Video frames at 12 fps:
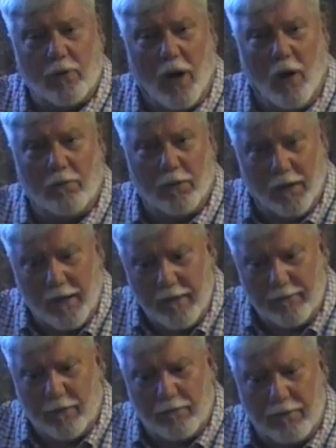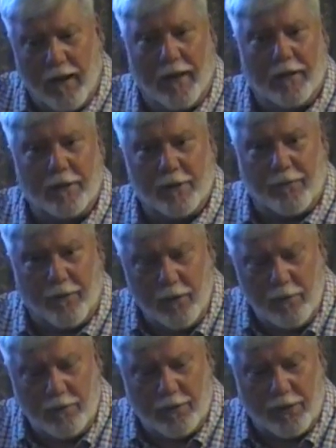called believer by his
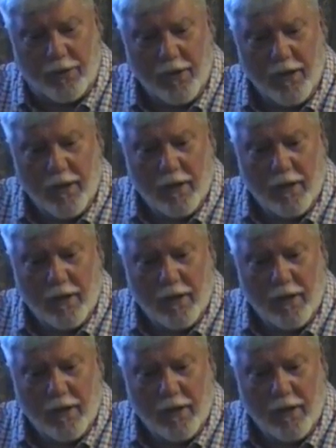fruits?